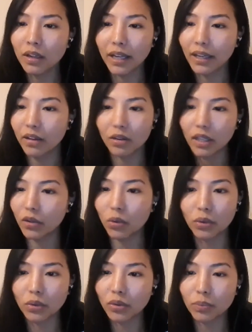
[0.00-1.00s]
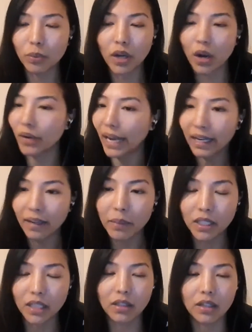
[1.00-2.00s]
Like, they don't put out any
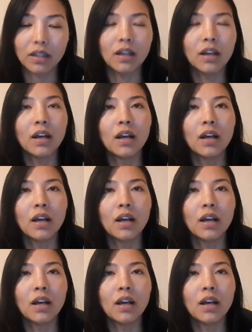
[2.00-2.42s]
material,